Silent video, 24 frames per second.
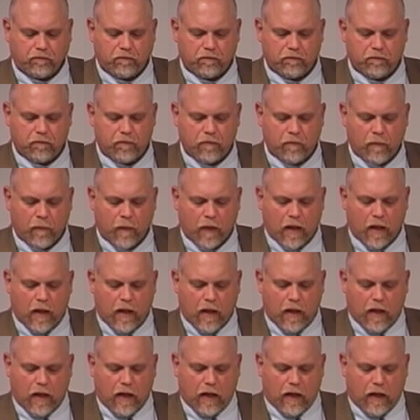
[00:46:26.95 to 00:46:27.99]

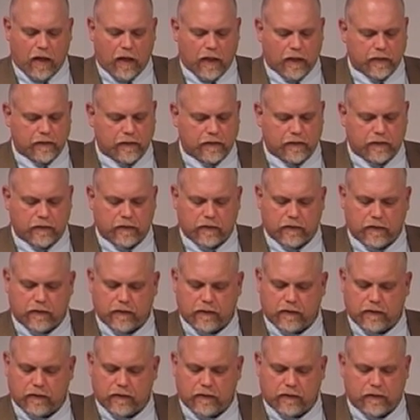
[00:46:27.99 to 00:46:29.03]

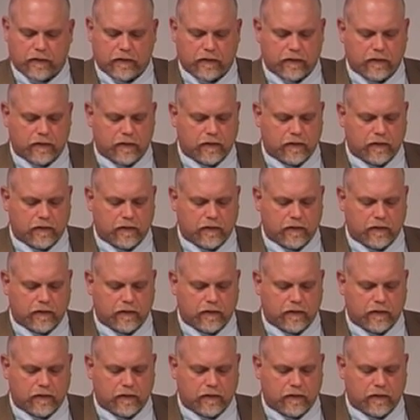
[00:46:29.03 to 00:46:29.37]
(no one is talking)